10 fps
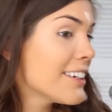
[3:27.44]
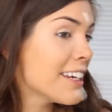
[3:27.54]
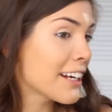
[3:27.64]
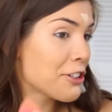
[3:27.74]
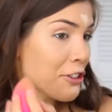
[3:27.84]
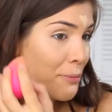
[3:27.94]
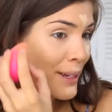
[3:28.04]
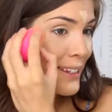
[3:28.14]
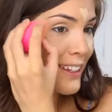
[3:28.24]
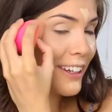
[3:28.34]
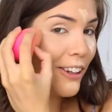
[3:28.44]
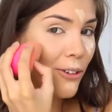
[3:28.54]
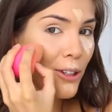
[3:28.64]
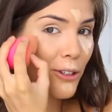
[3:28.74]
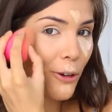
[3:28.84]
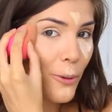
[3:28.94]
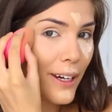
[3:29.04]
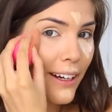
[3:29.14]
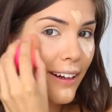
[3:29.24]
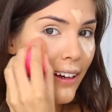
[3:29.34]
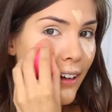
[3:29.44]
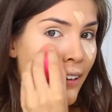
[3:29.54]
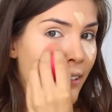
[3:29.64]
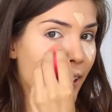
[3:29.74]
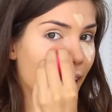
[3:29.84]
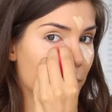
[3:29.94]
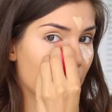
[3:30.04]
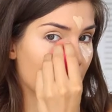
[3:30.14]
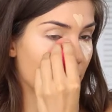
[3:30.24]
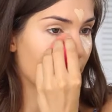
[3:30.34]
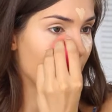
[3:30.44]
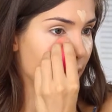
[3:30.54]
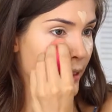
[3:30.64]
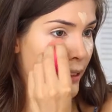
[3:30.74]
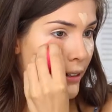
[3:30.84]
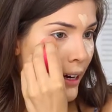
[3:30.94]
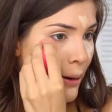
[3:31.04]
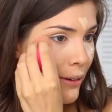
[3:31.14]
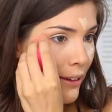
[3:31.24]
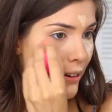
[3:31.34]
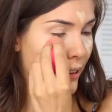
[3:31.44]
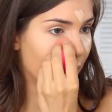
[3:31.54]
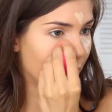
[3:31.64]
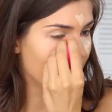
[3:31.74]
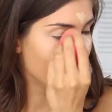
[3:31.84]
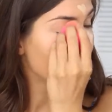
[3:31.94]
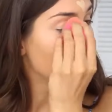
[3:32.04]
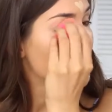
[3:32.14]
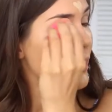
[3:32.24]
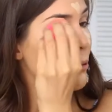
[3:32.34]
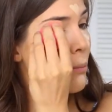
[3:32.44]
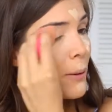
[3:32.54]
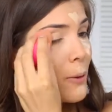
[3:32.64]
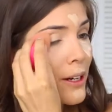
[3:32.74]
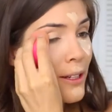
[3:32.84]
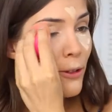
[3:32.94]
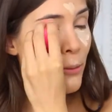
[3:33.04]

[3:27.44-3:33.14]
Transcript: the texture of my skin looks so weird here. You guys probably can't see it on camera though. Maybe when I